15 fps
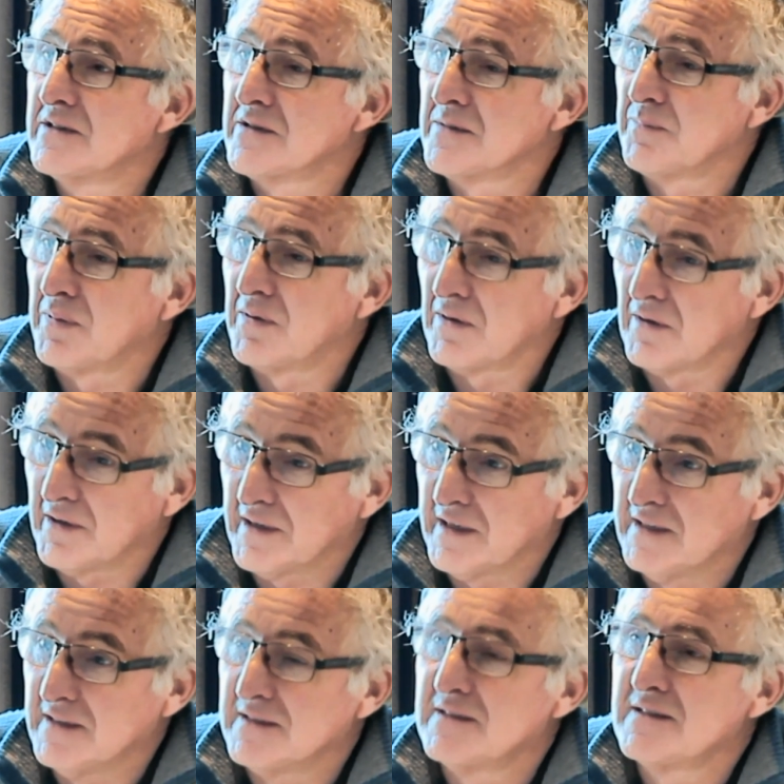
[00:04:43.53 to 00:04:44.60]
to
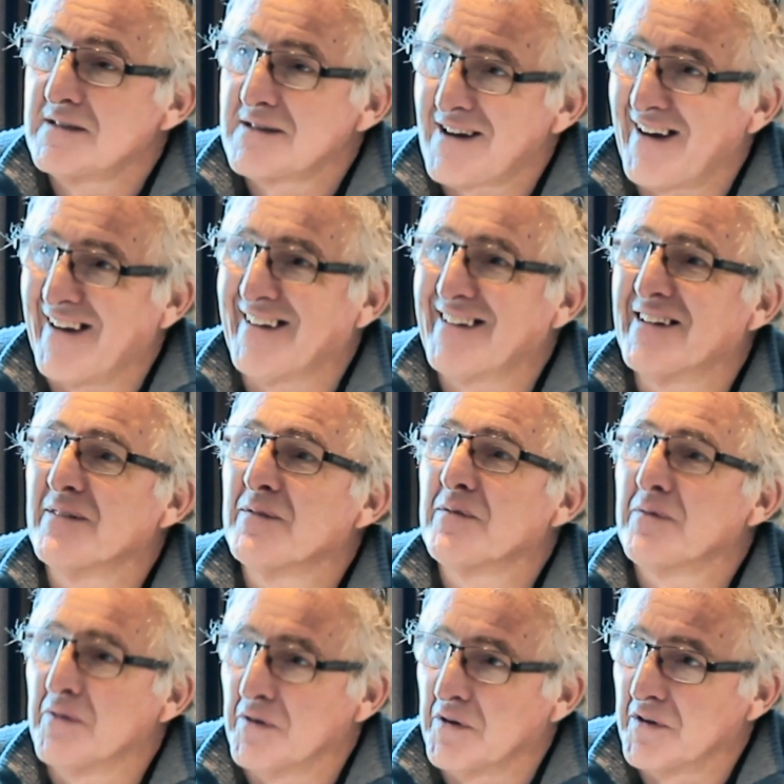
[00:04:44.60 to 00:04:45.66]
please take it
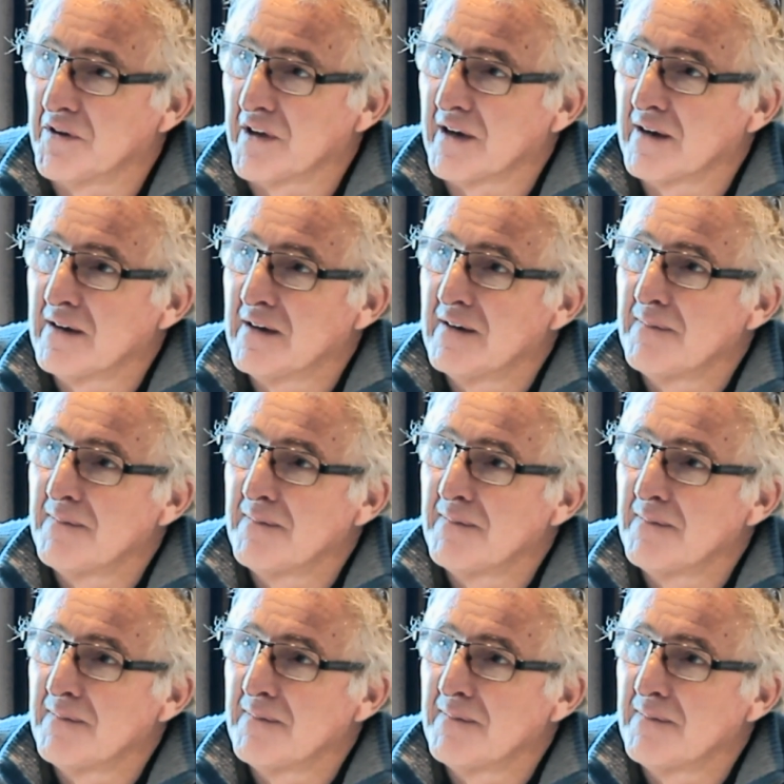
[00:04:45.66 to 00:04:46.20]
further,